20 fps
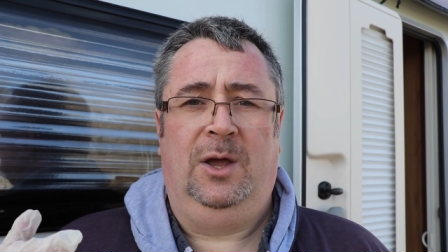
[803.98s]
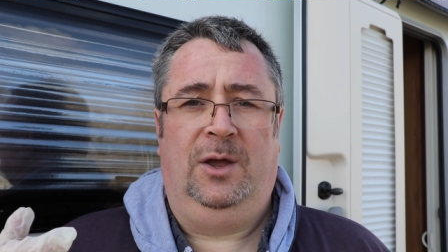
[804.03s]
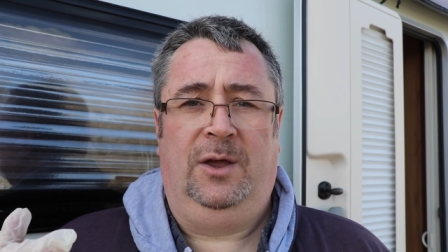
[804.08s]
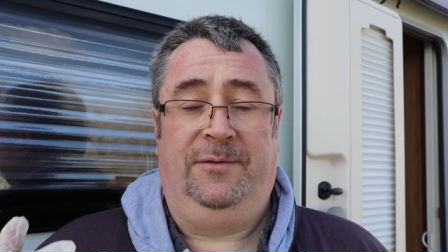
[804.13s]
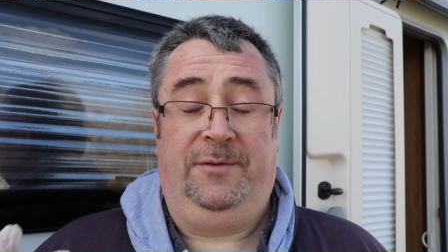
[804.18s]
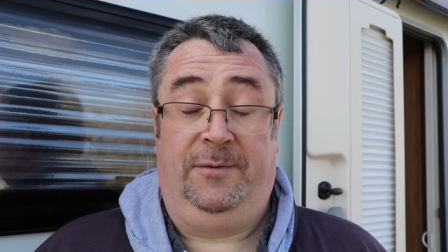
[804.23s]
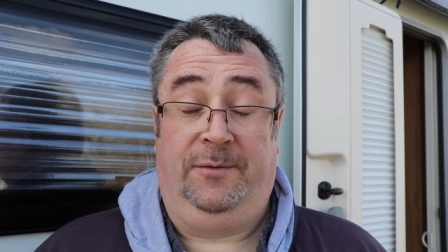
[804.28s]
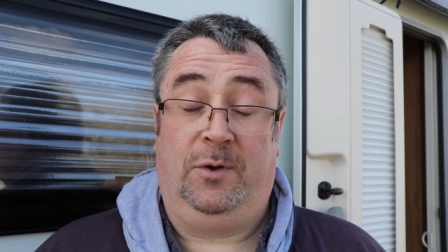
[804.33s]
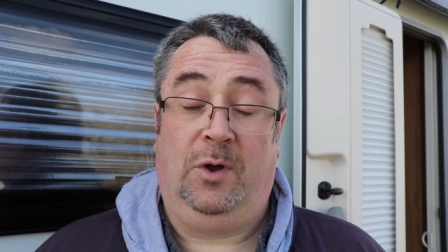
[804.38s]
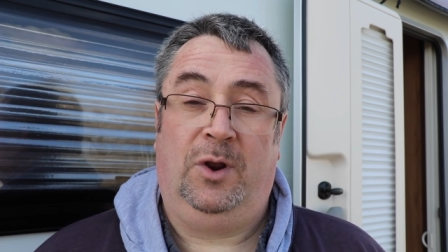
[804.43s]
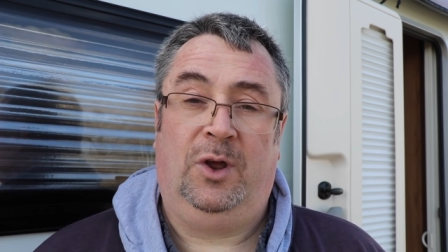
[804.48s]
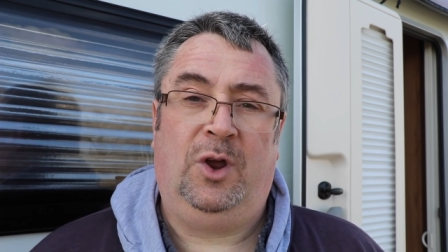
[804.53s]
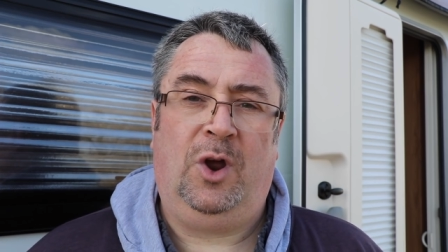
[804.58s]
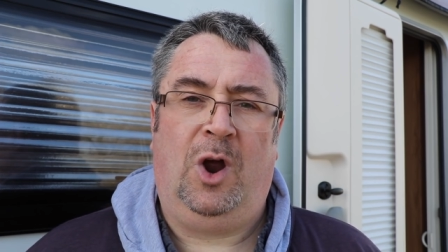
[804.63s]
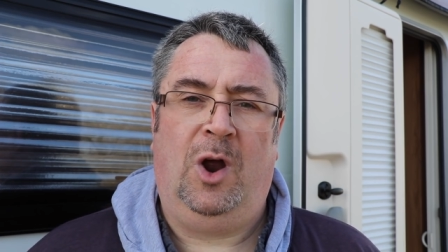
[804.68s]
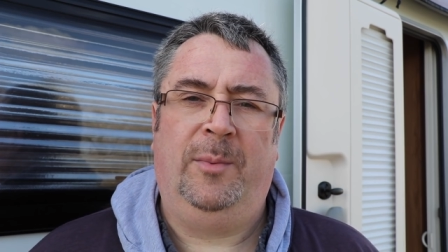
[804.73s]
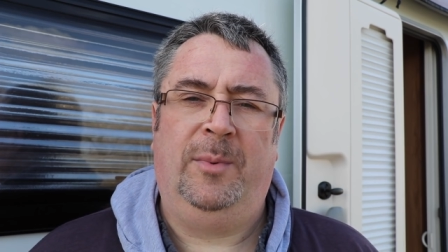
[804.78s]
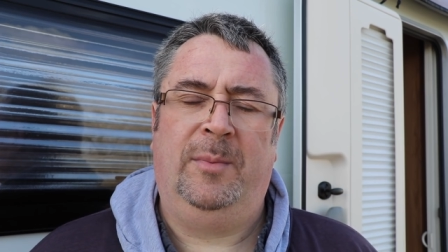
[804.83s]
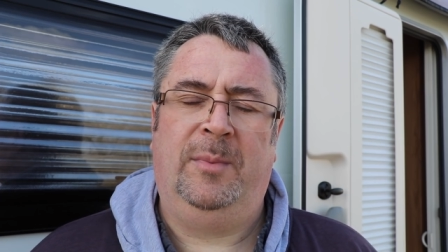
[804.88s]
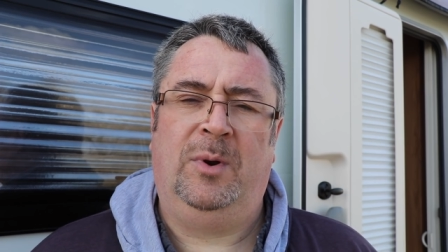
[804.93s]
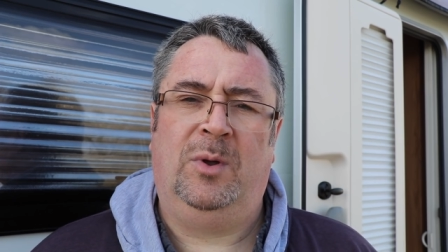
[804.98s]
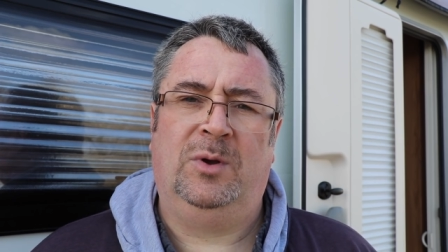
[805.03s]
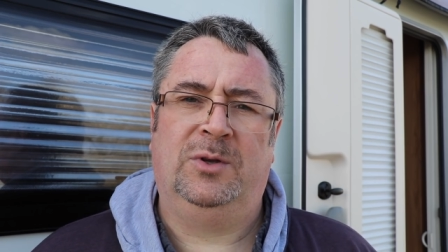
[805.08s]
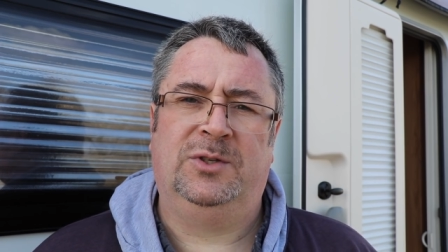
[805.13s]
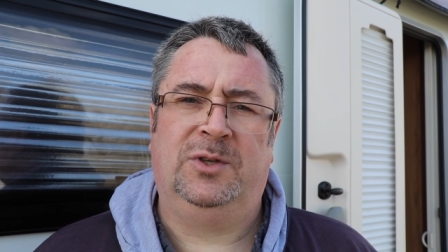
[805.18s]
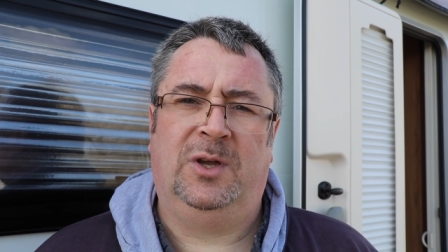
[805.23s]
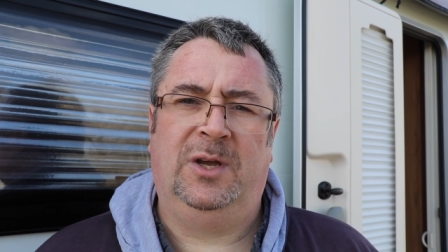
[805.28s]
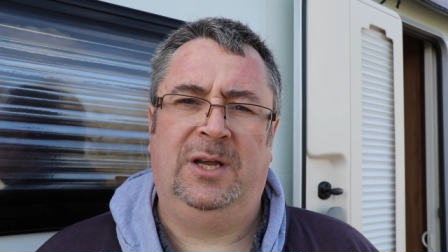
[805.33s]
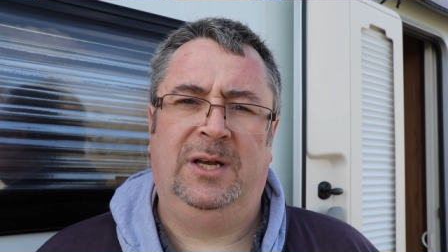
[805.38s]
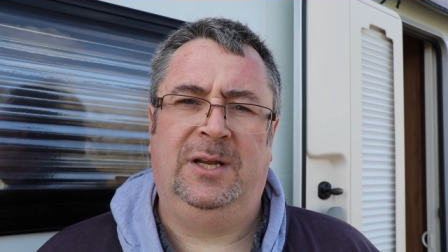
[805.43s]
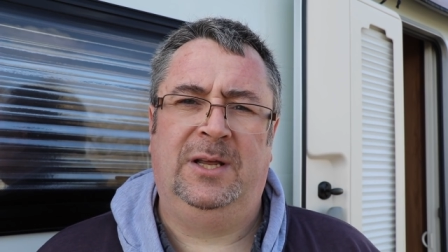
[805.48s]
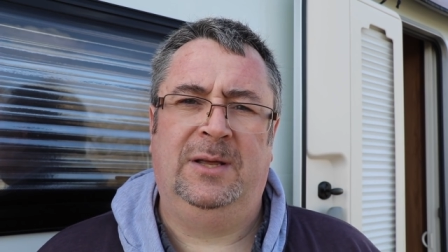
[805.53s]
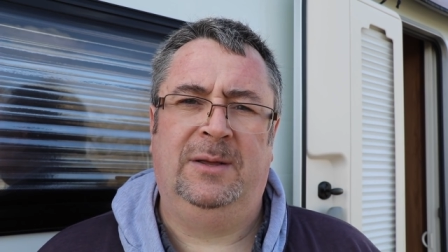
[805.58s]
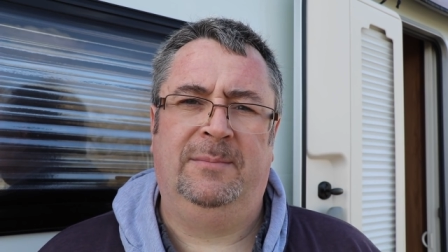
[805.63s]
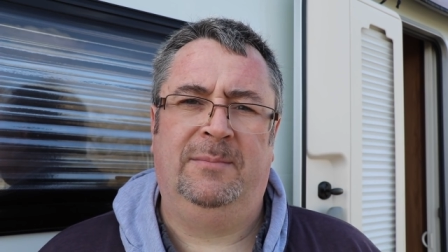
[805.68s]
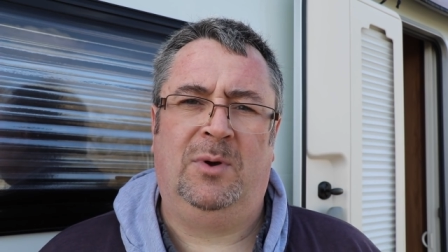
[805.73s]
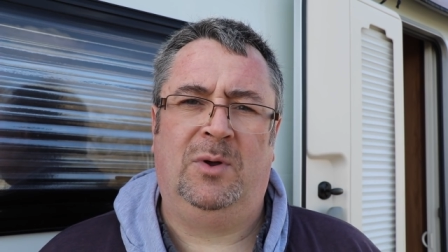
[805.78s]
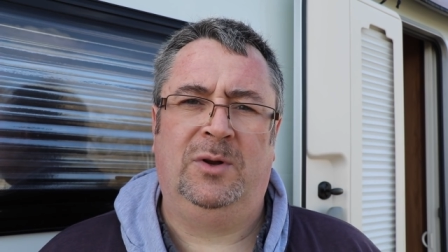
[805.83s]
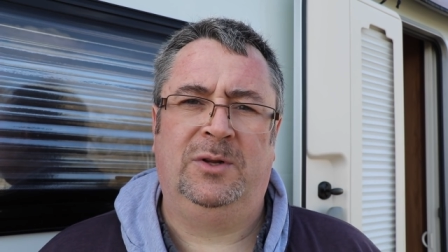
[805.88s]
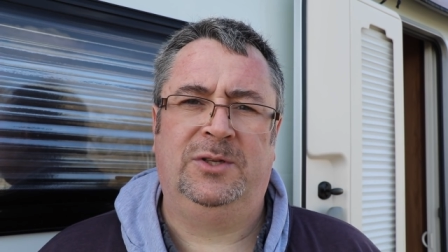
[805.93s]
If you've got a carbon monoxide
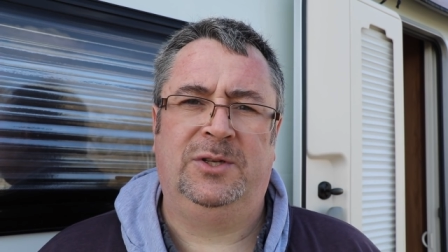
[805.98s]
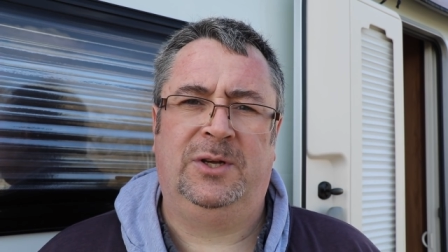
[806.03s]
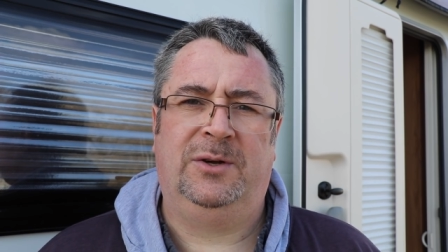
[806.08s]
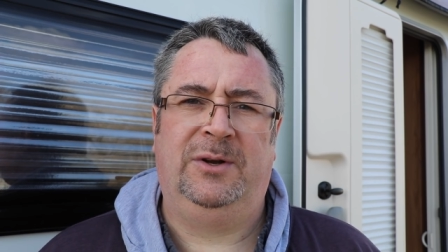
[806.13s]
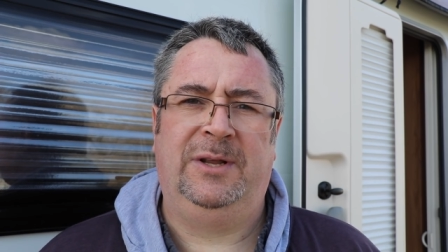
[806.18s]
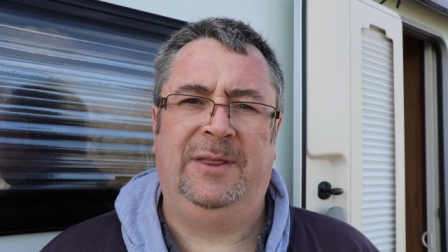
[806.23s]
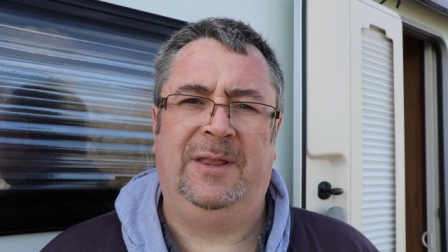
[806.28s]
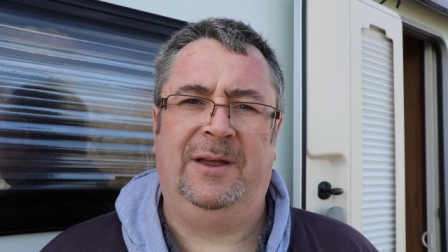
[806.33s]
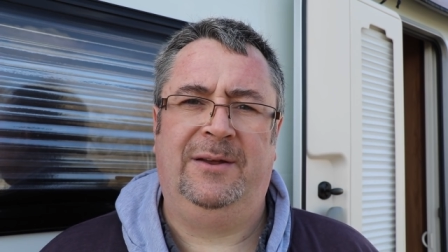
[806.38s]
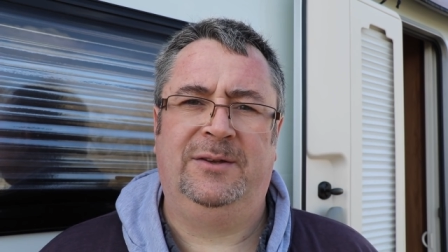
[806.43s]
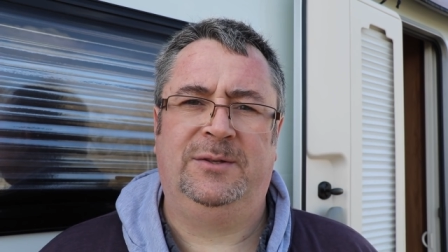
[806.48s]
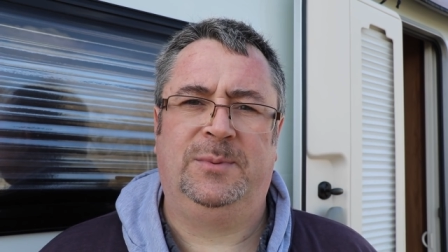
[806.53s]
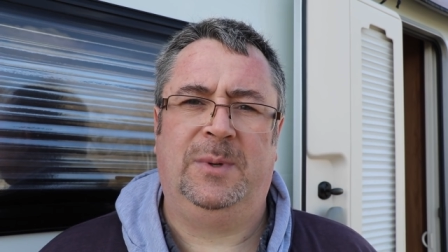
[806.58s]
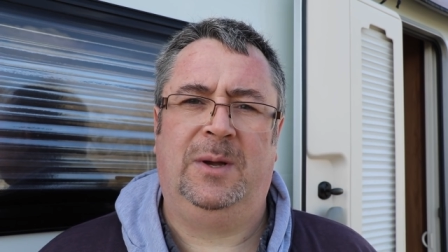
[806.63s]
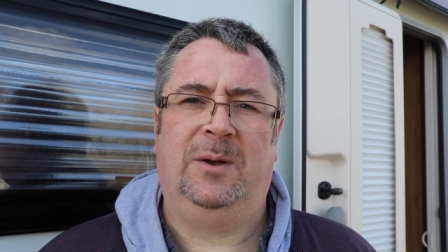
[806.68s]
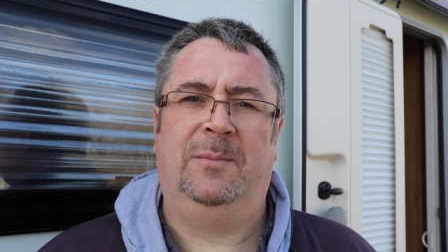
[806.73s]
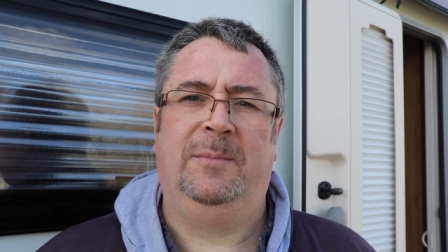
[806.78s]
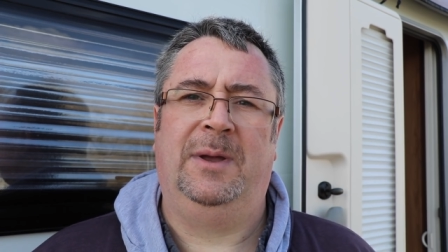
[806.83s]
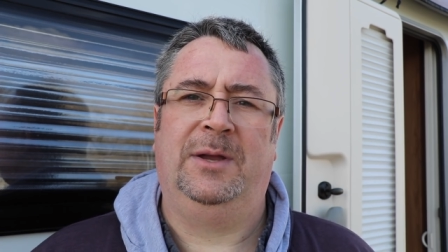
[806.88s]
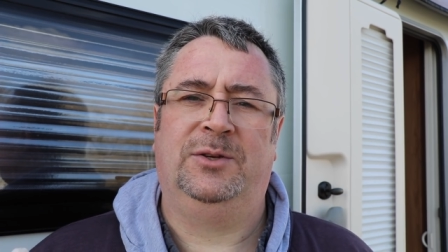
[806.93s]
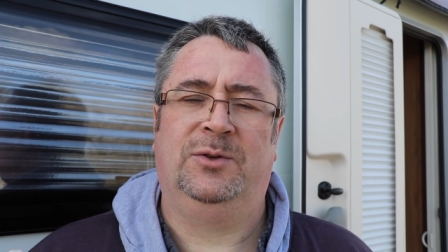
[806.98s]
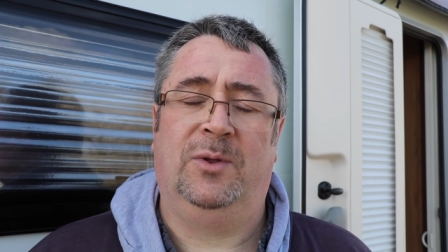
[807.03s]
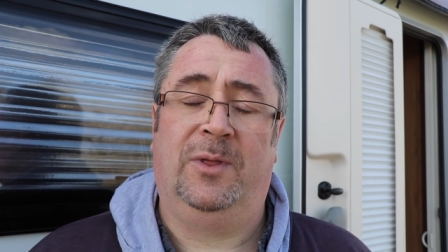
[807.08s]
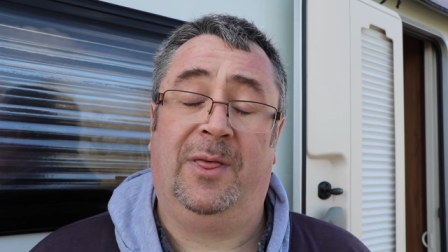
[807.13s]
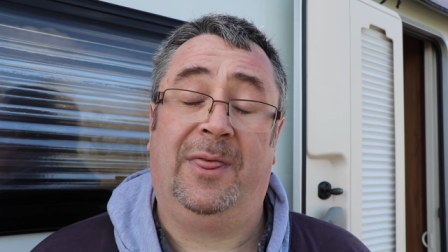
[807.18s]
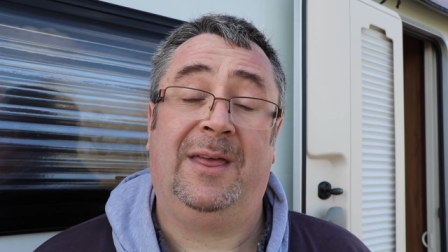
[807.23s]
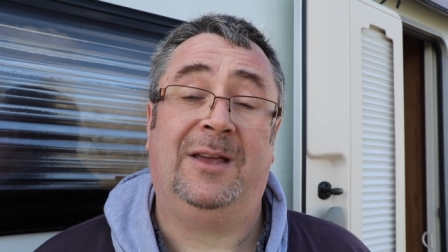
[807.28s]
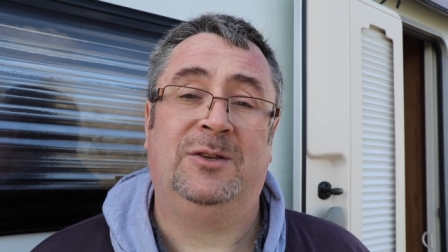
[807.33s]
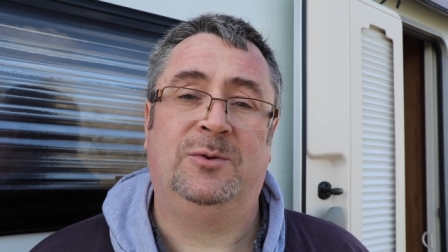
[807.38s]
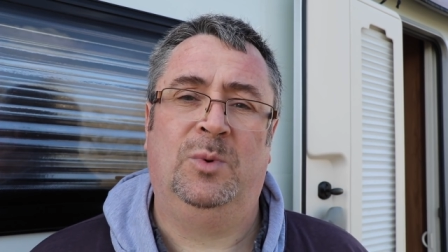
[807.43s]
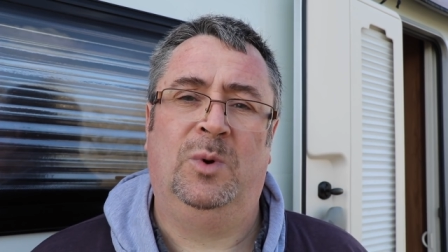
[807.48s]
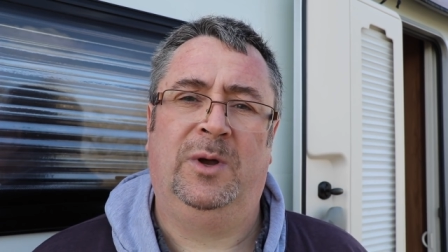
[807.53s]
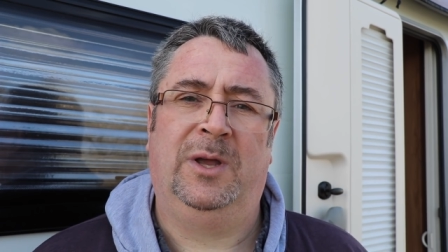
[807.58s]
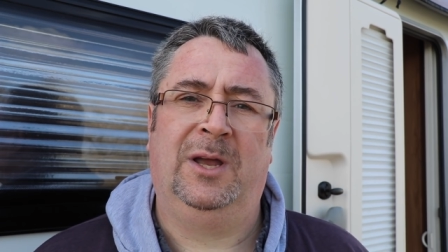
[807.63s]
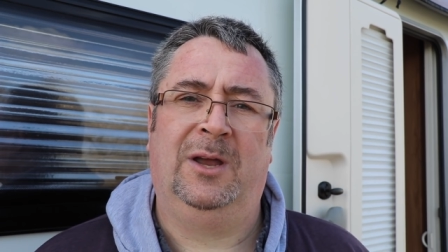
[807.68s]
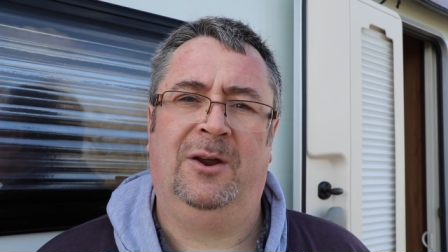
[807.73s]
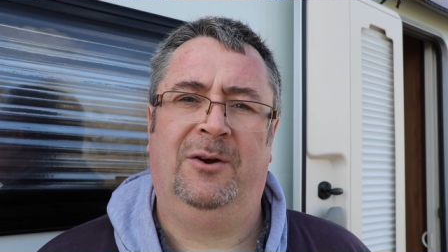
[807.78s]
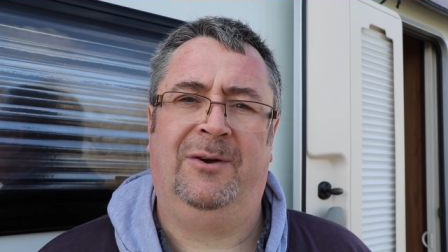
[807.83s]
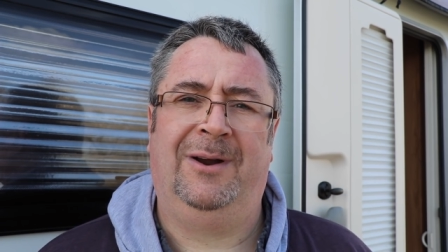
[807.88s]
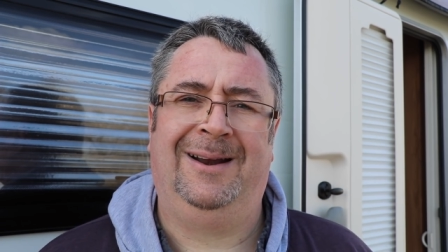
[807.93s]
monitor in there as well, make sure that that's
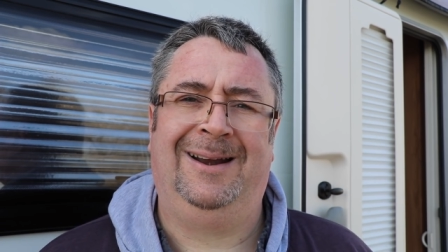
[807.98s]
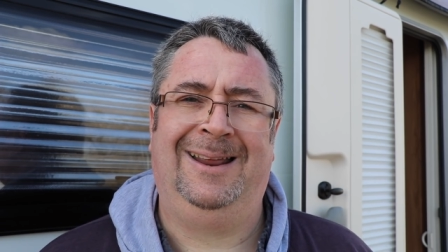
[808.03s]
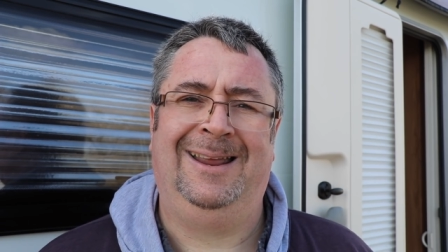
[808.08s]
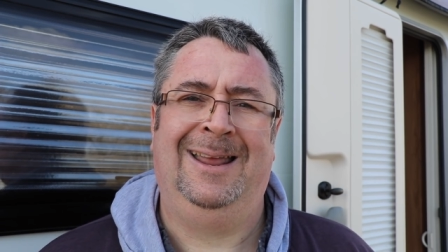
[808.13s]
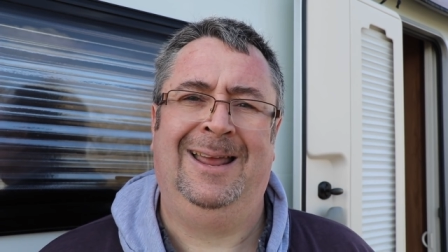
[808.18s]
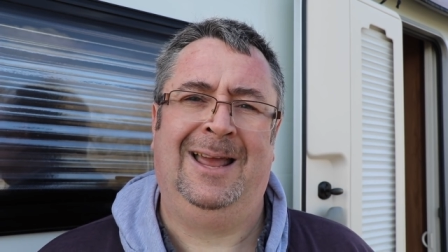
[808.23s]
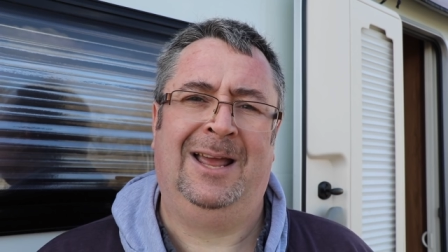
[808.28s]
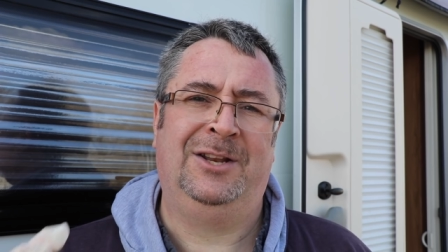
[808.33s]
working correctly,